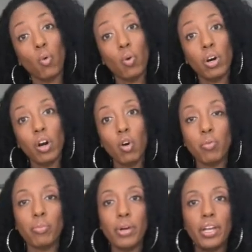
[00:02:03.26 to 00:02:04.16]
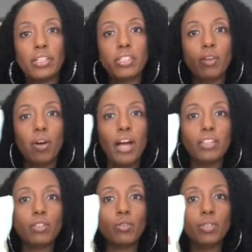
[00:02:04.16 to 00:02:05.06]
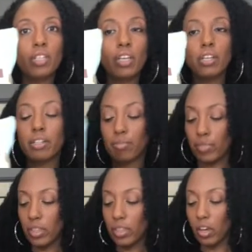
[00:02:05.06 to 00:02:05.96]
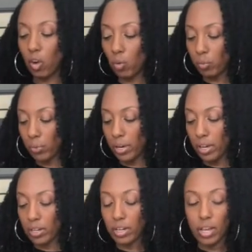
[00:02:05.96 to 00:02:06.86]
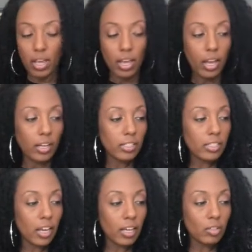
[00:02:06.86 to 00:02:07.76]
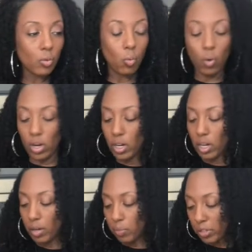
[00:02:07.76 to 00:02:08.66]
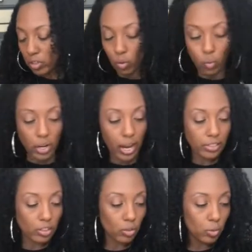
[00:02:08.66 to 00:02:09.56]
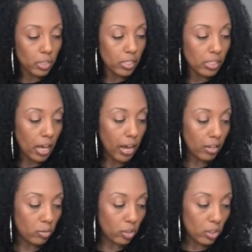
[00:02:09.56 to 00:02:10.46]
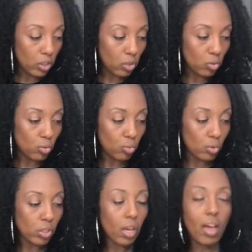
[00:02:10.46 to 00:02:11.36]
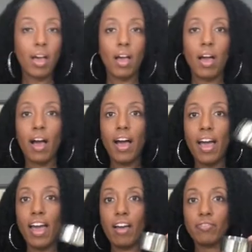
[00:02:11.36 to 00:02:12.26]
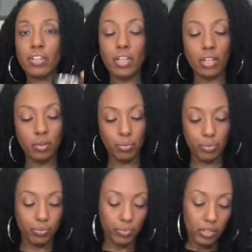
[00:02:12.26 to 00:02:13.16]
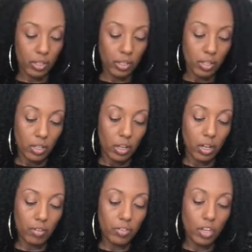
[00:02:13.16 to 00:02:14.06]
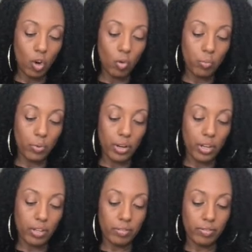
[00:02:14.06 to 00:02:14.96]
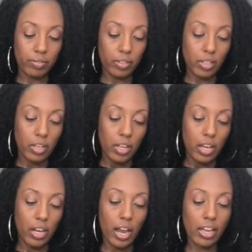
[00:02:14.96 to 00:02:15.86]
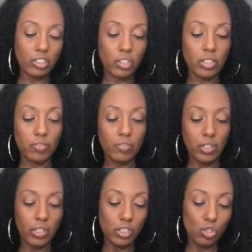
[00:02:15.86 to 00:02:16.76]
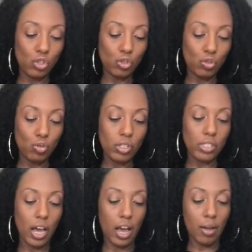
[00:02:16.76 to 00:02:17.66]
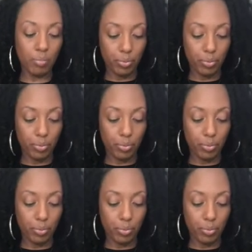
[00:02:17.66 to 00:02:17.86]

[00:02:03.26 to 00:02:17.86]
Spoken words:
or oat bran, and so I use here the oat bran, and it takes 1 cup. And so what I do is I only use a 1/2 cup of the oat bran, and I actually fill it to the top,